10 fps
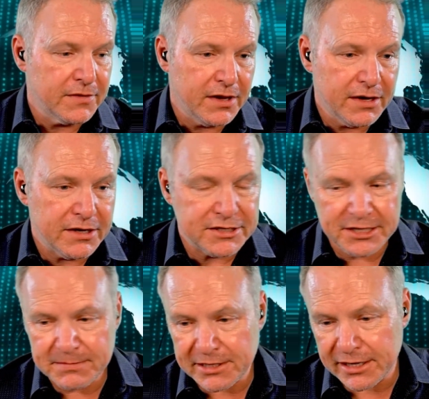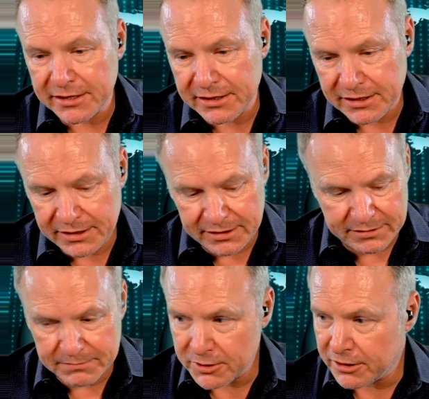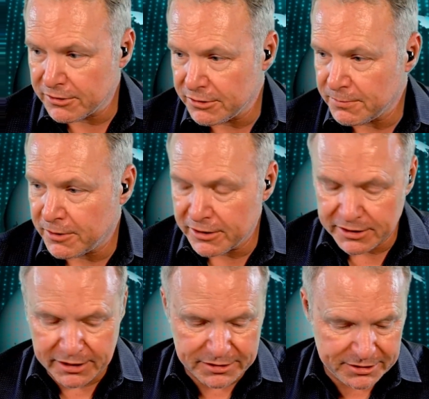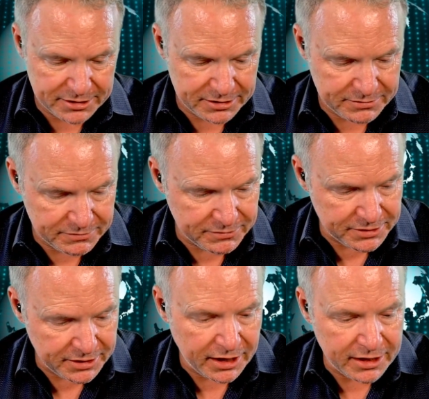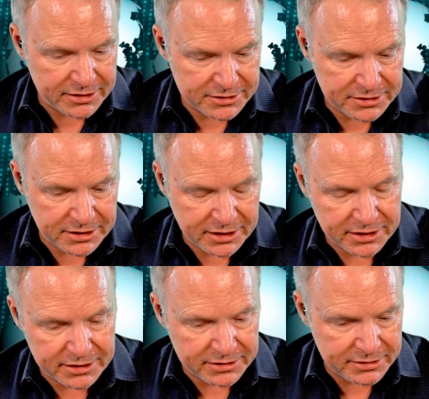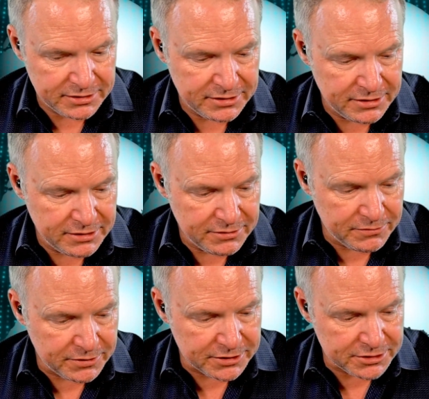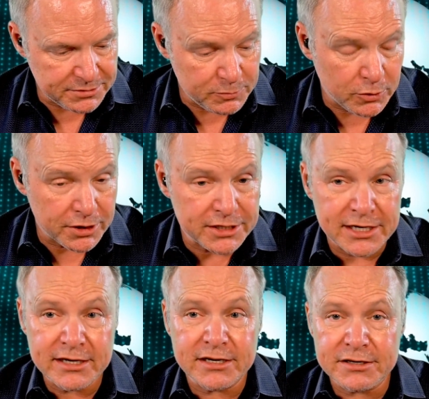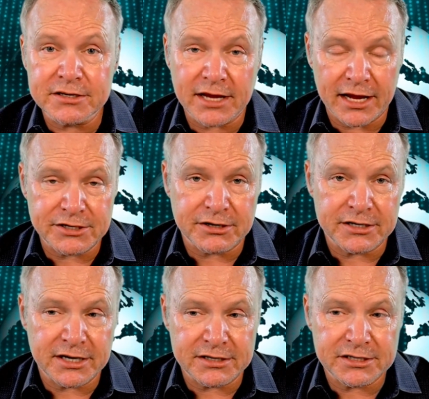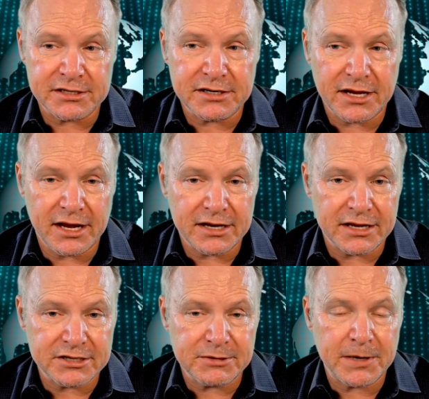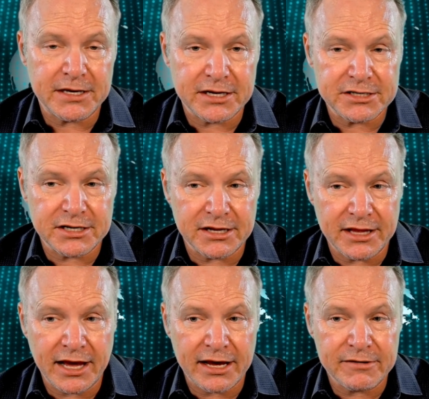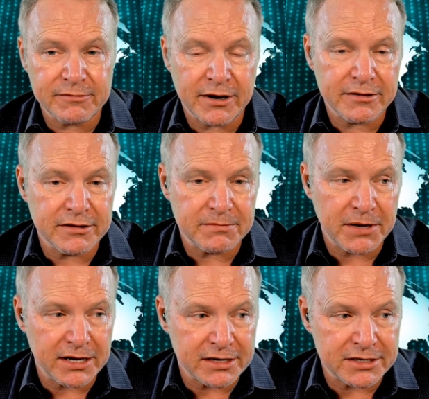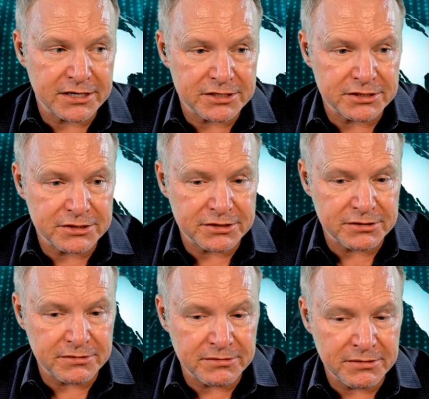It seems like the MacArthur Park incident with ICE today was more intended to catch our attention and get us to pay attention to that rather than paying attention to